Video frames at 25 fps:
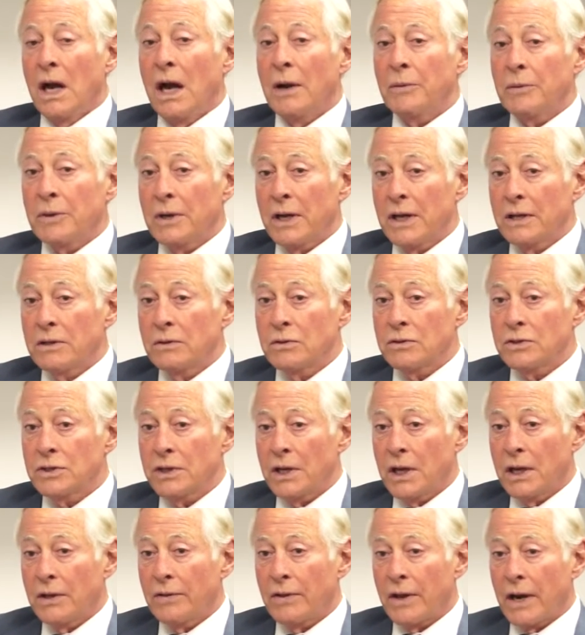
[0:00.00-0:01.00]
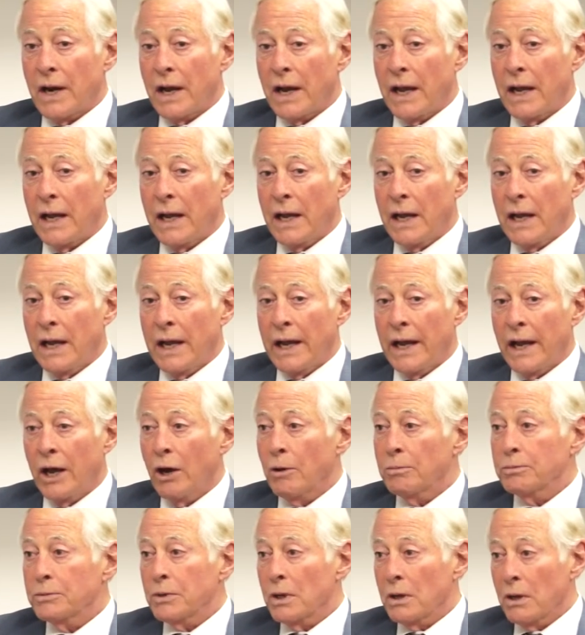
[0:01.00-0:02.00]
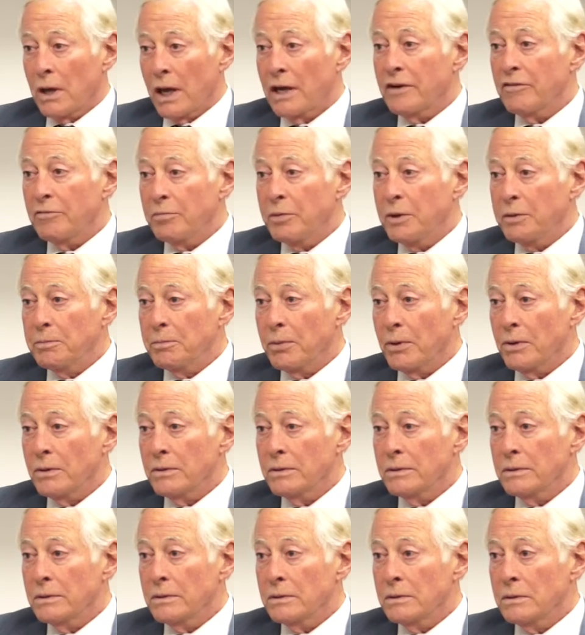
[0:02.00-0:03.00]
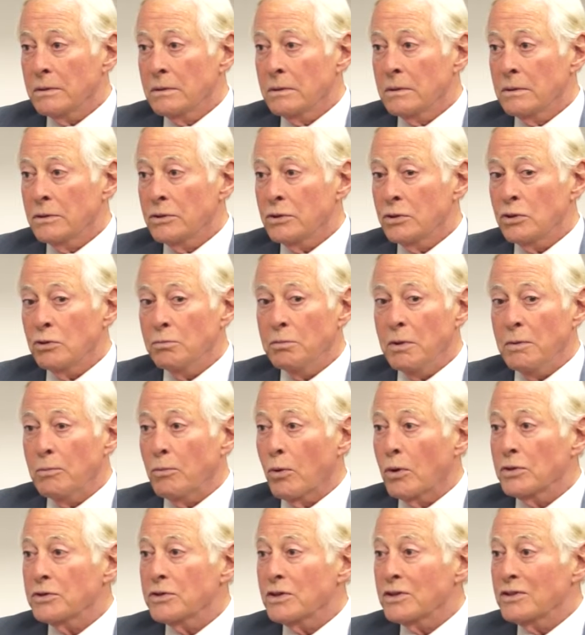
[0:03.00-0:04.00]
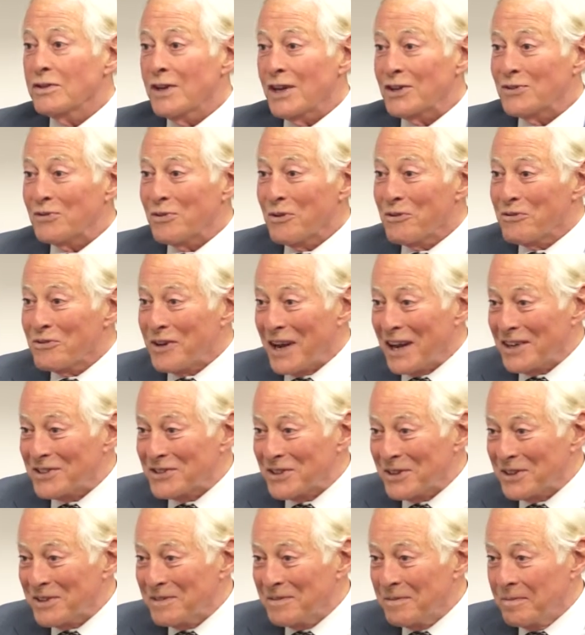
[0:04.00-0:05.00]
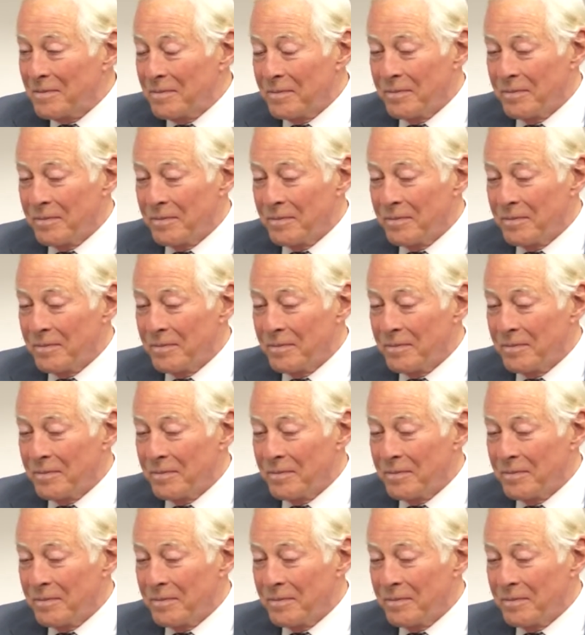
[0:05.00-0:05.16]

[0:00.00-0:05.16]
I would like to say that I helped a lot of people to be more successful faster.